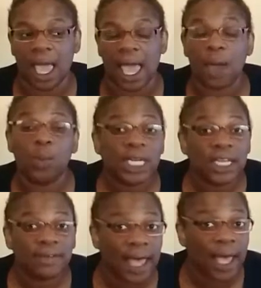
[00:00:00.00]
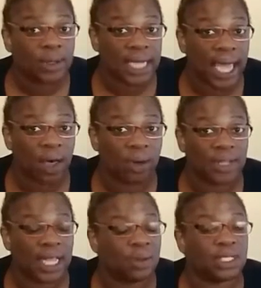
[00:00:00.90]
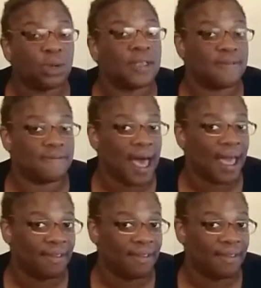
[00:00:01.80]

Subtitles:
And when he found out that it was only 5